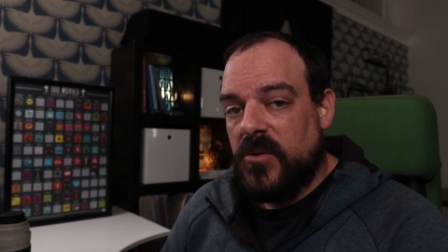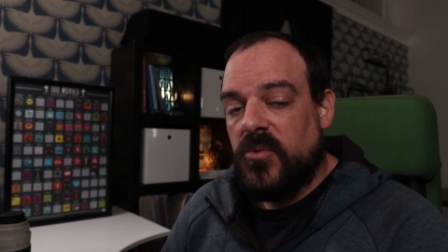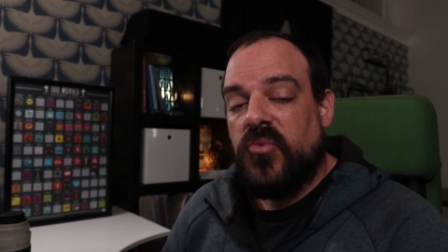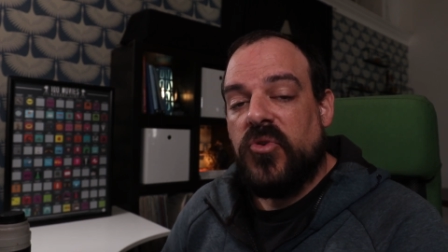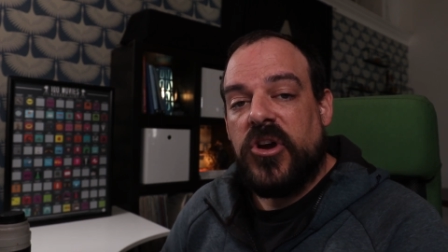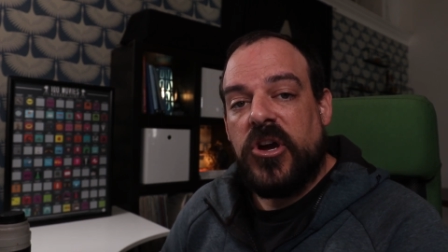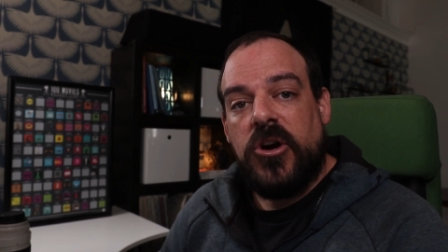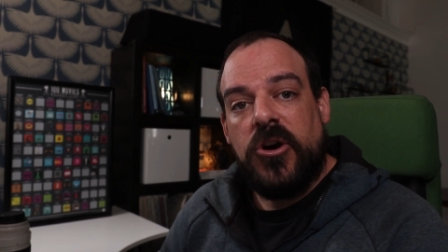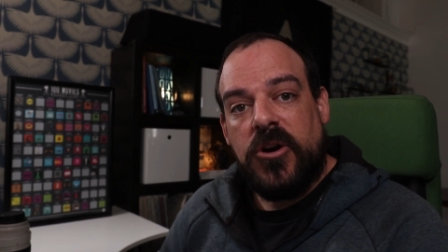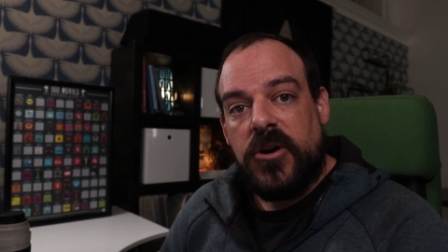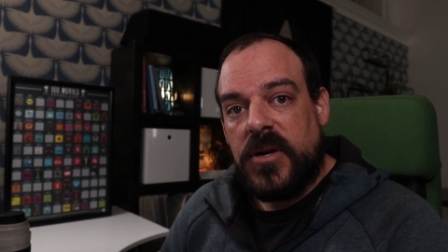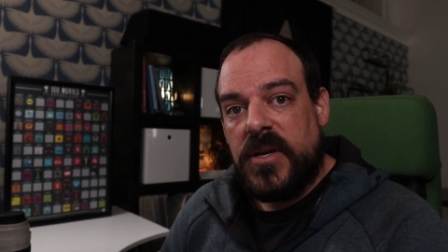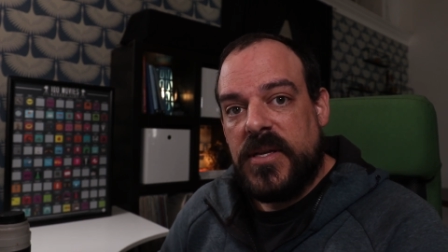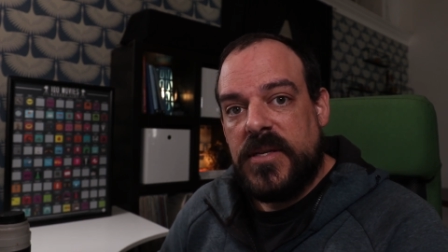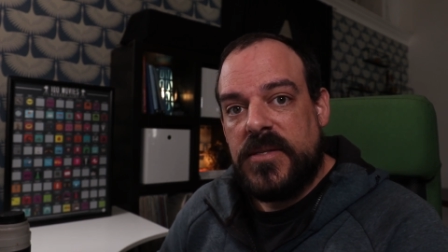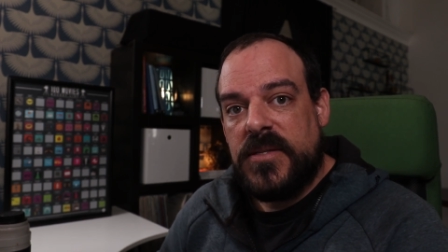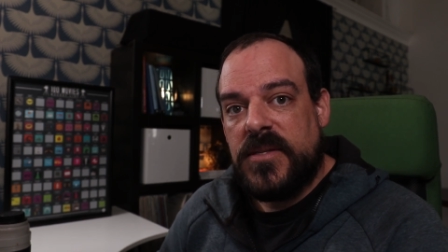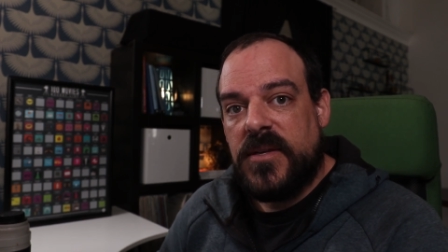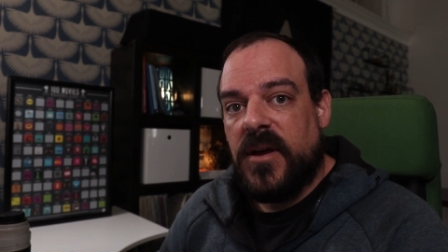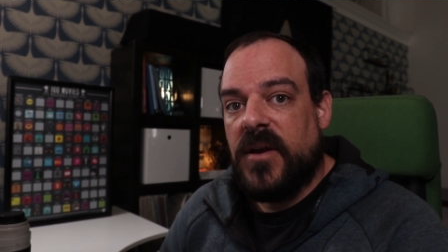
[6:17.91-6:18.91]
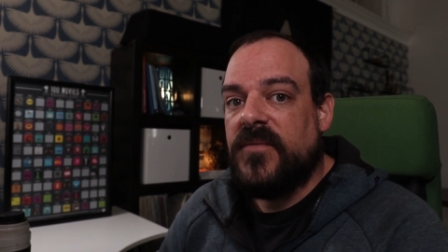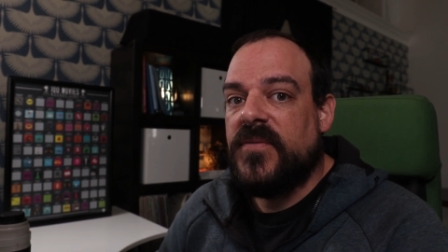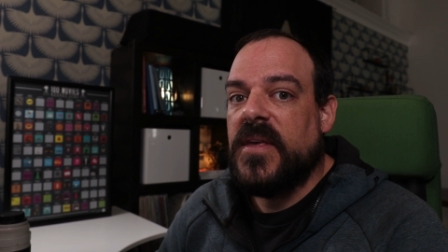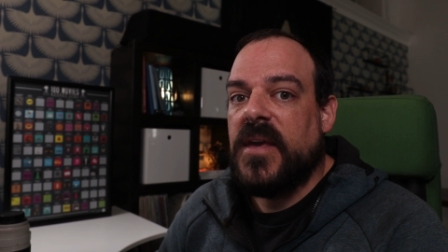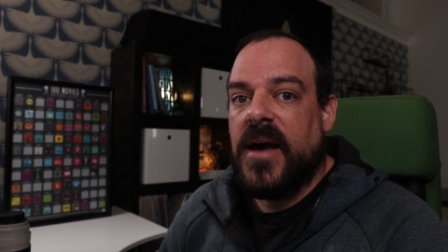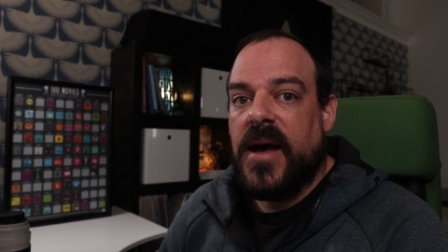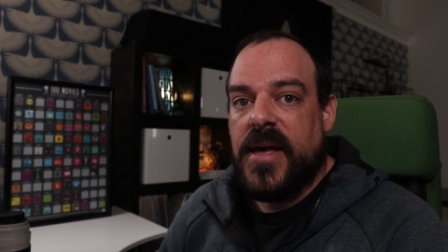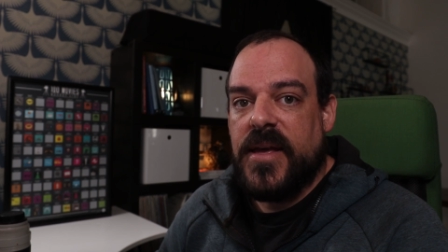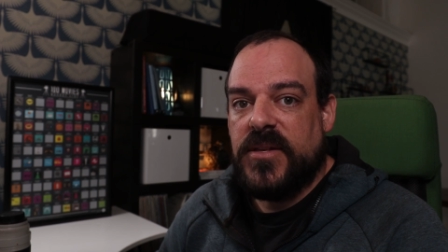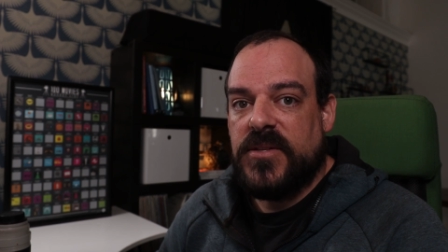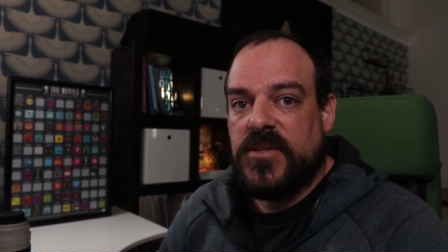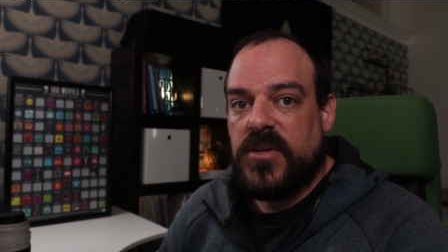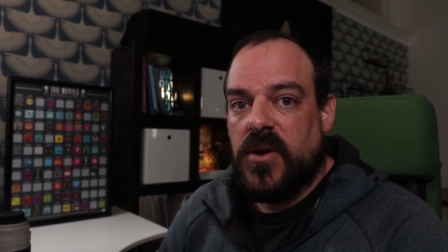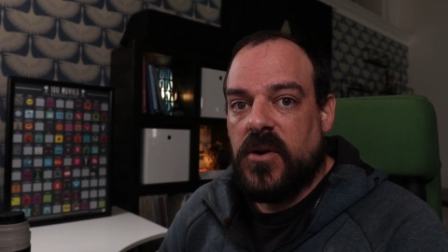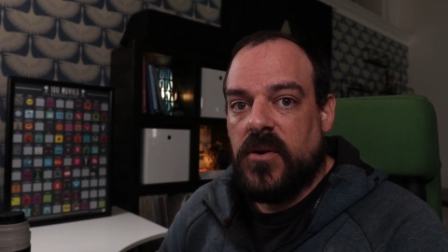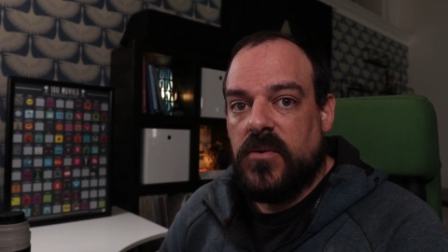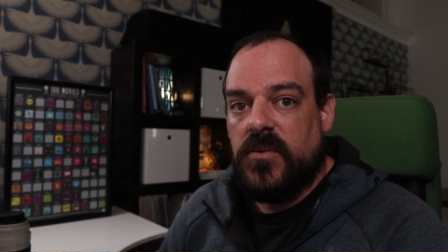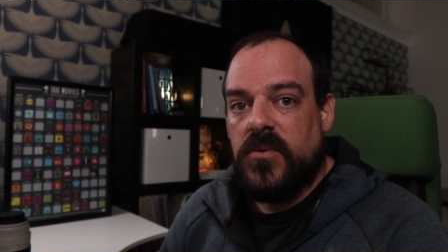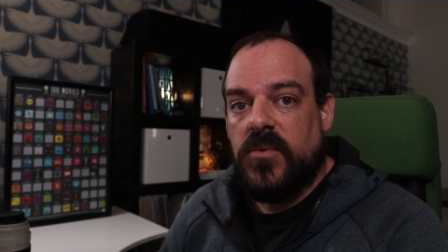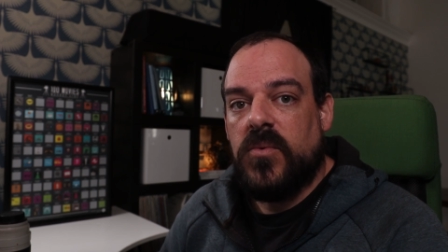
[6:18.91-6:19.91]
regardless of the
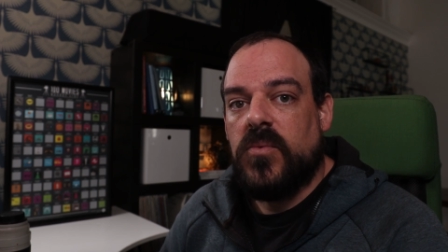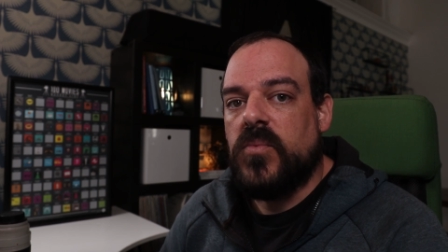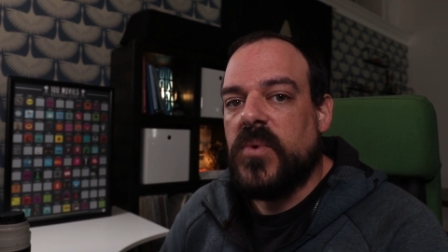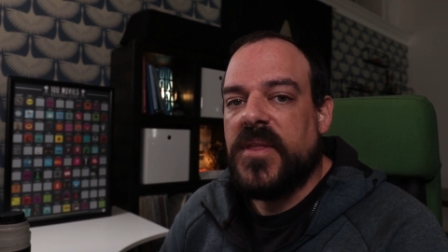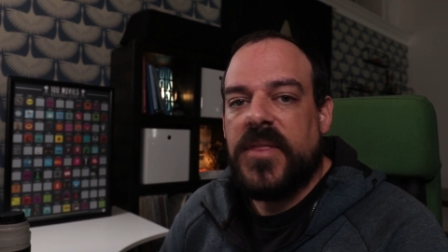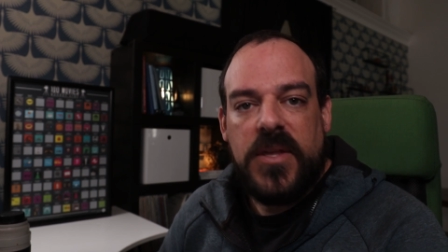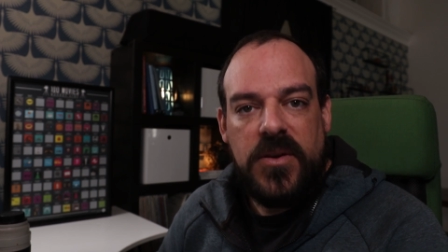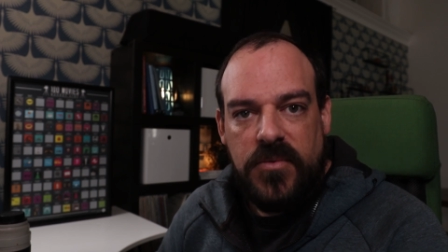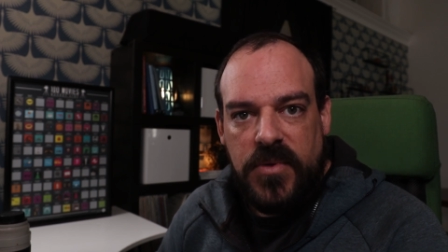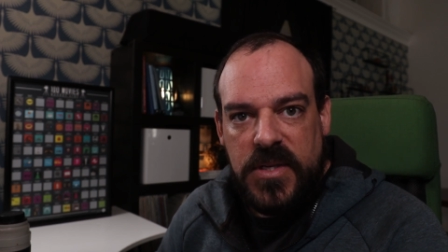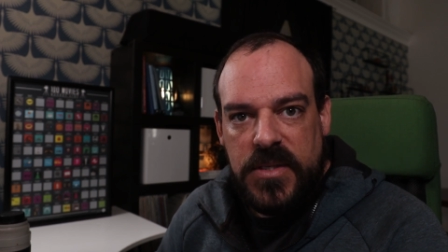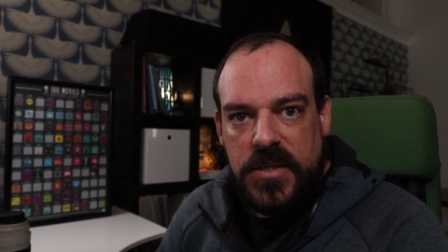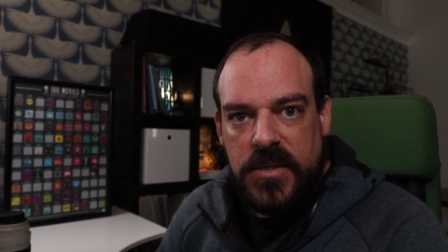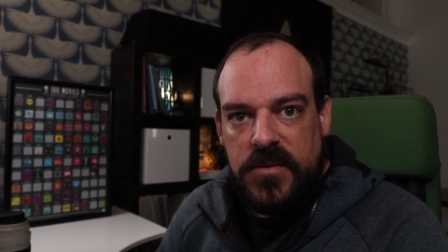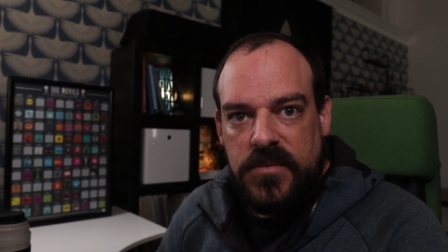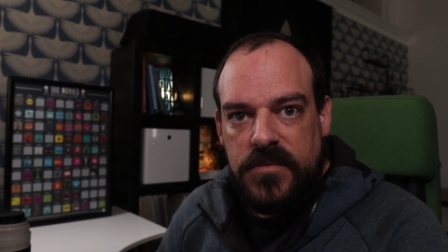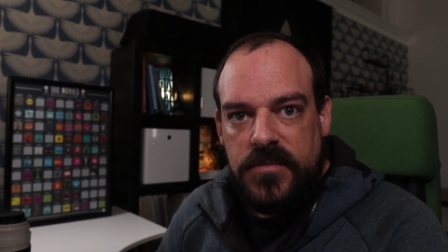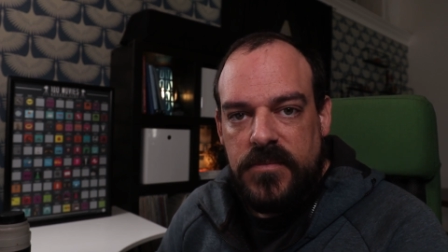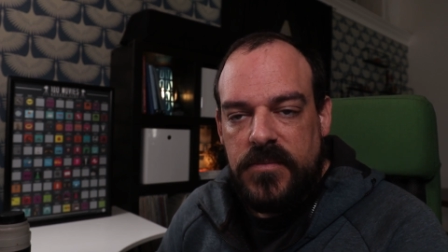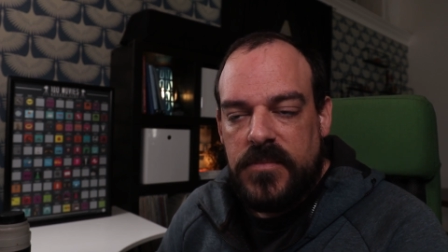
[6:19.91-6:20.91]
ISO within reason.